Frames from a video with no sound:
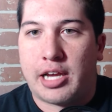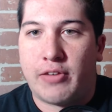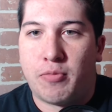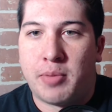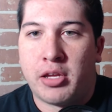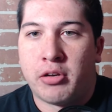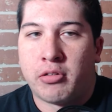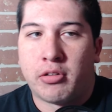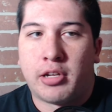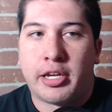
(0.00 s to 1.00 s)
I've been
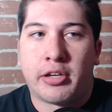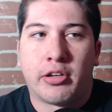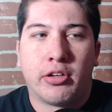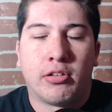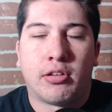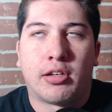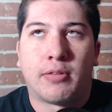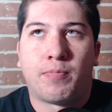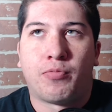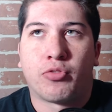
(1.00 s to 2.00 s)
like,
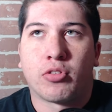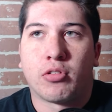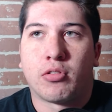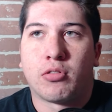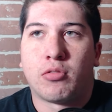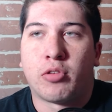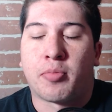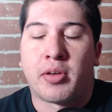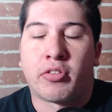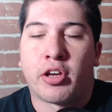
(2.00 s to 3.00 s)

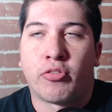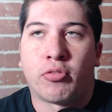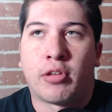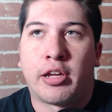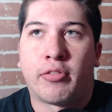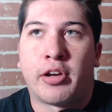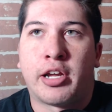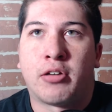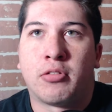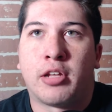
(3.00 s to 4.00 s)
what's my schedule like right
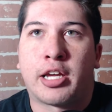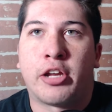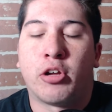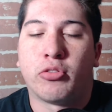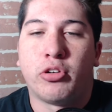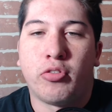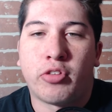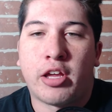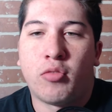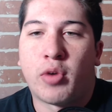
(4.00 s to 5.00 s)
now? Like I know
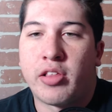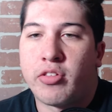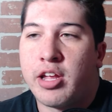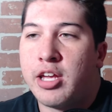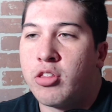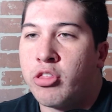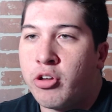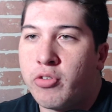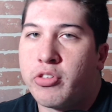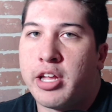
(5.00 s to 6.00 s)
Tuesday, Wednesday, and
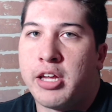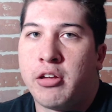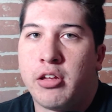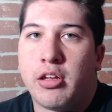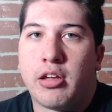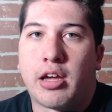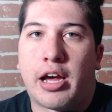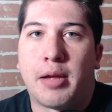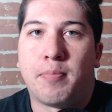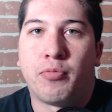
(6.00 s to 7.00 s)
Thursday,
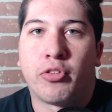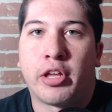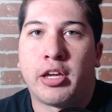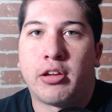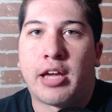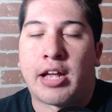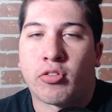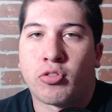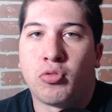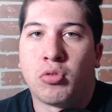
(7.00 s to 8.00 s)
I'm like
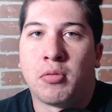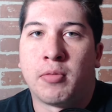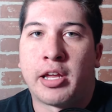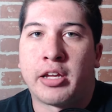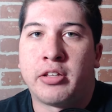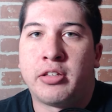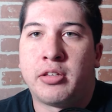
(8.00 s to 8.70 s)
at school like